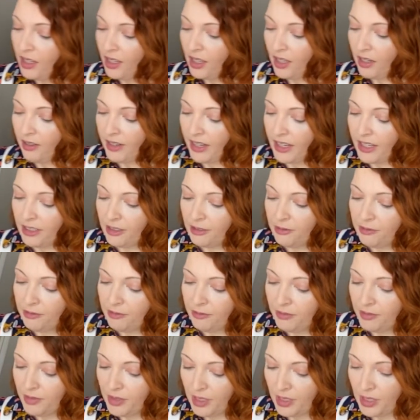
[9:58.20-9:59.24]
Alright,
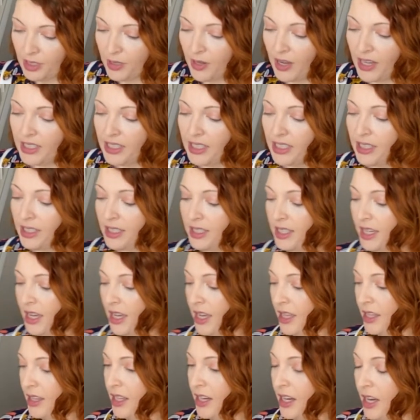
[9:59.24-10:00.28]
so I did
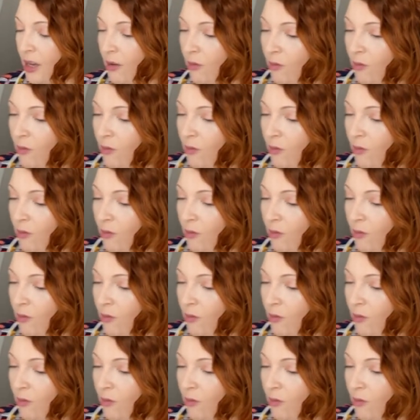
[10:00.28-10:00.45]
say that I